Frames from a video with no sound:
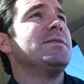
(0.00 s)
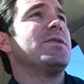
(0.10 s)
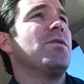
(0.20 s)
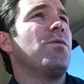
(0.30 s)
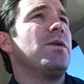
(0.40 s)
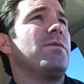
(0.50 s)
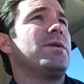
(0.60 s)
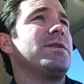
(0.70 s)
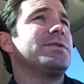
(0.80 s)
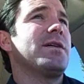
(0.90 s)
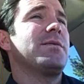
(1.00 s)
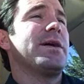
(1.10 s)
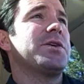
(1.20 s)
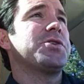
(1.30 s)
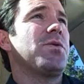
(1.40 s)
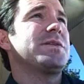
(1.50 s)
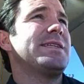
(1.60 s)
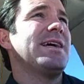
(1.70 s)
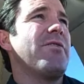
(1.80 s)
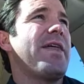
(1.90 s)
So when you're talking about a short
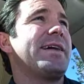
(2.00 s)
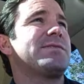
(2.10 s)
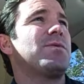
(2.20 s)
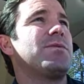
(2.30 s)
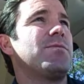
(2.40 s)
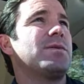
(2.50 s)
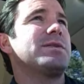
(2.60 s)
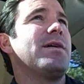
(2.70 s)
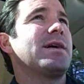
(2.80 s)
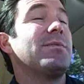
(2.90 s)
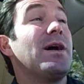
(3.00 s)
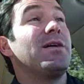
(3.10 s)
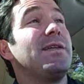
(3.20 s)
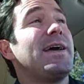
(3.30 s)
sale, that's what we're talking about,